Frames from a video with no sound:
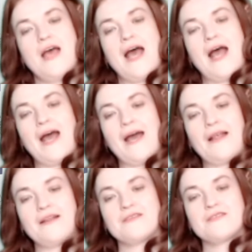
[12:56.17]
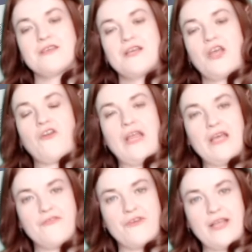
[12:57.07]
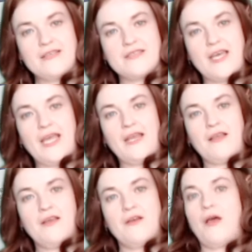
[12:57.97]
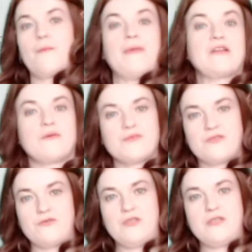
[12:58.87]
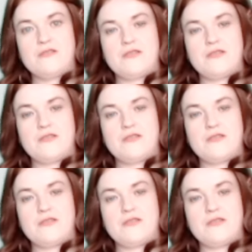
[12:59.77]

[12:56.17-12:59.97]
and creative writing, made up stories,